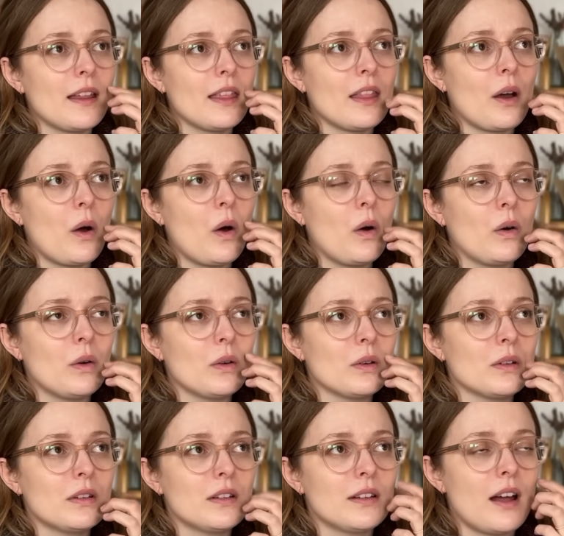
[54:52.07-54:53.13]
the
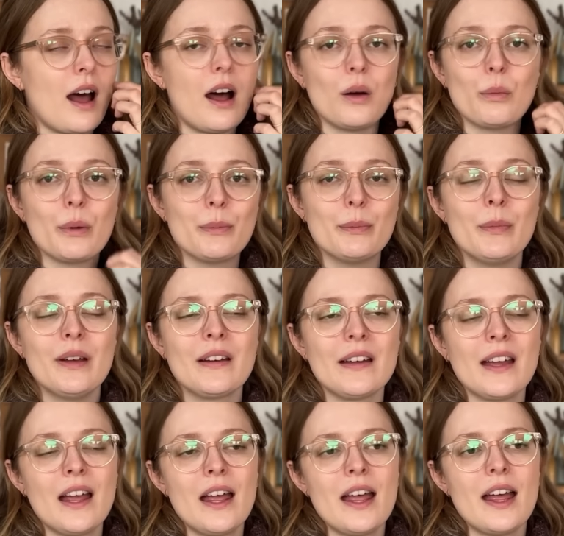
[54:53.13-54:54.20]
whole album,
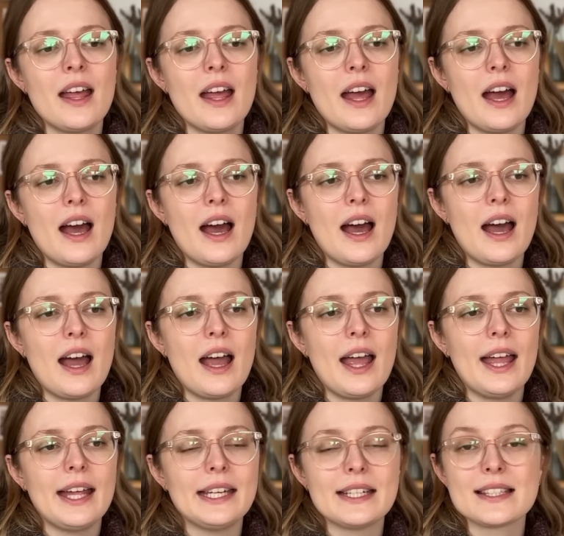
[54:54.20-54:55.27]

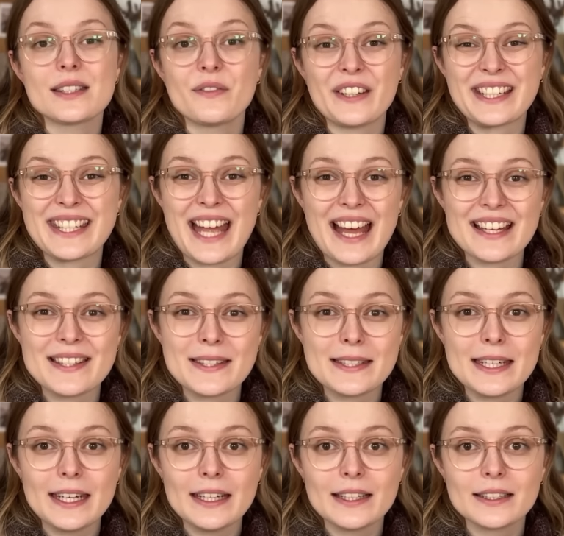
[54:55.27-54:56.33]
and it's
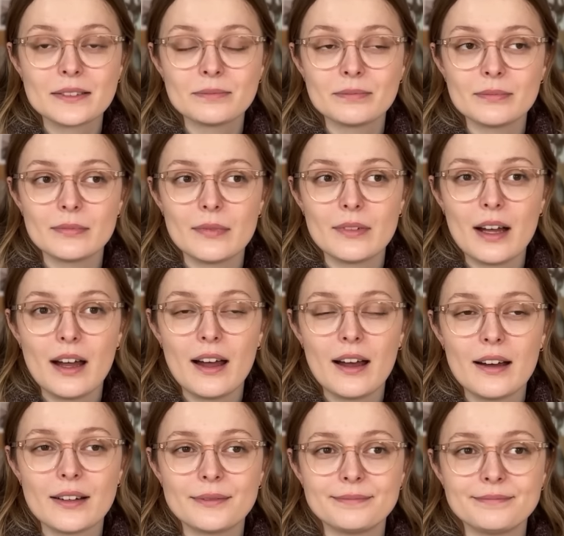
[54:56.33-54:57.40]
fantastic.
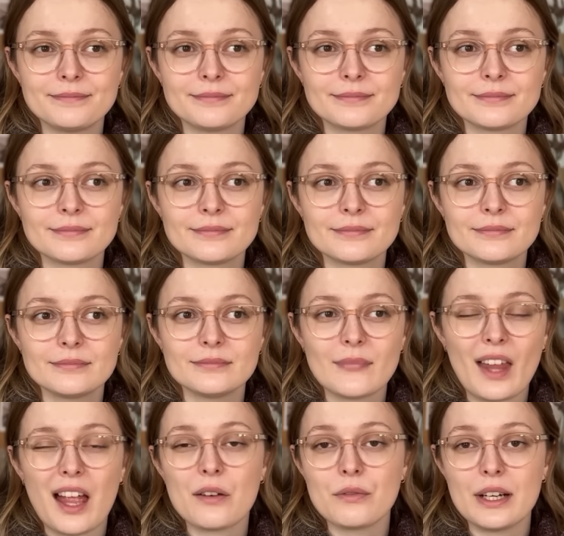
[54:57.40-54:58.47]
I
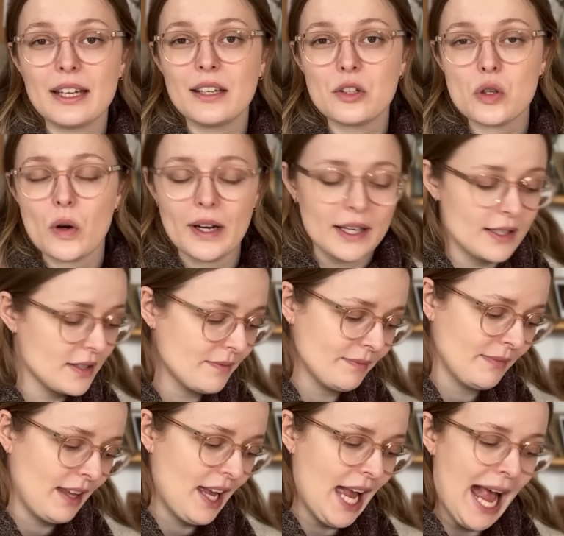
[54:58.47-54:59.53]
really enjoy it.
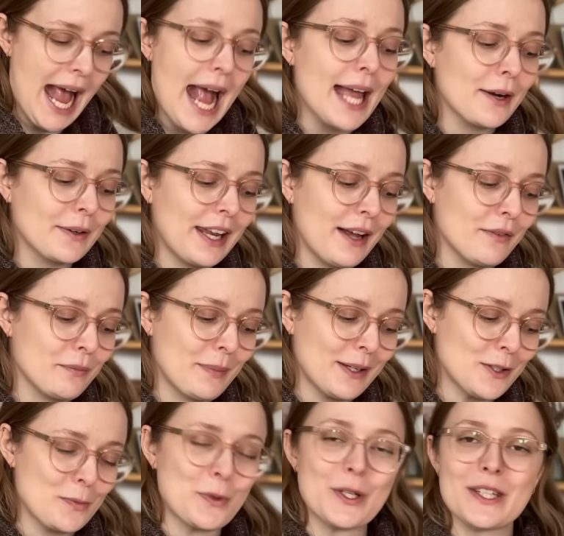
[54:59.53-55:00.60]
I don't have
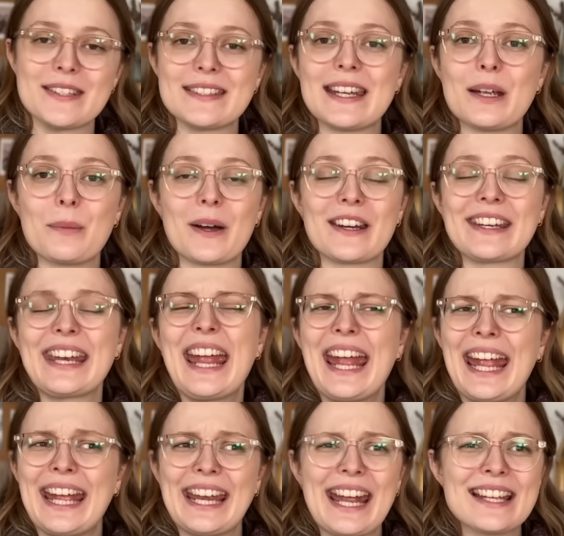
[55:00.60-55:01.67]
much more to say about it.
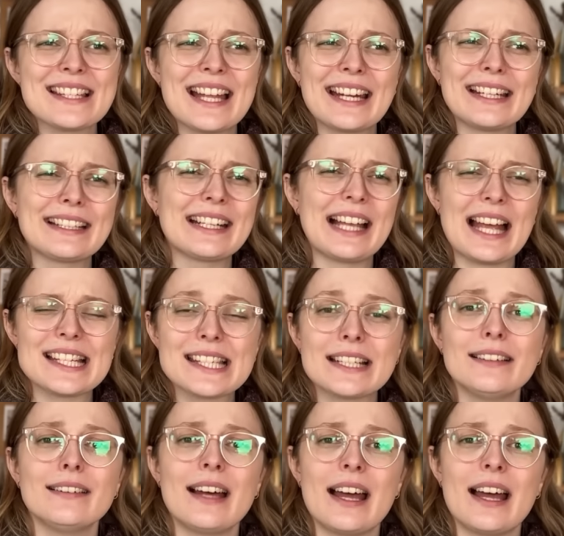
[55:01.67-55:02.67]
It has like classical